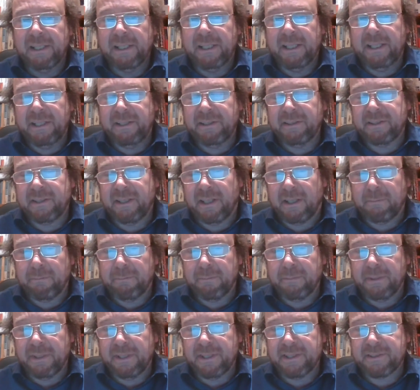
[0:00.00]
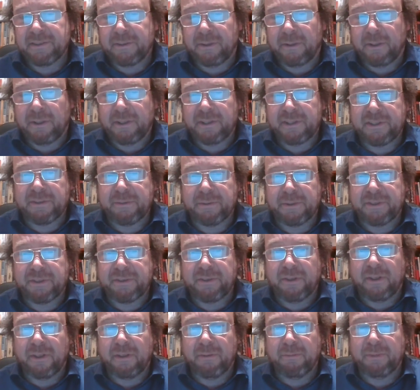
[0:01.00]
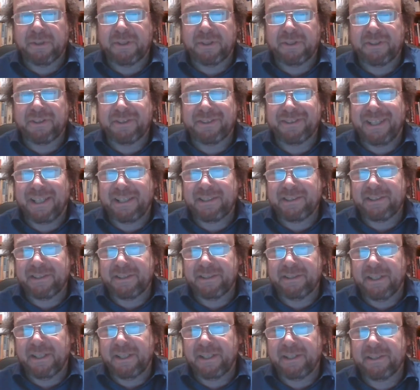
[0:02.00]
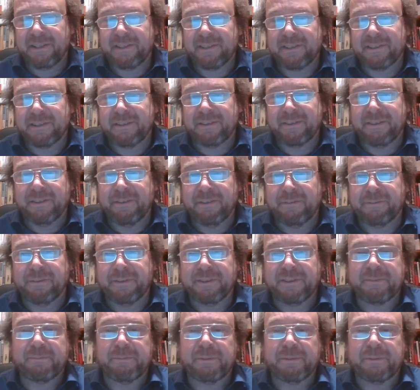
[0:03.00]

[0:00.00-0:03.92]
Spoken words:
Income is also a term which designates the difference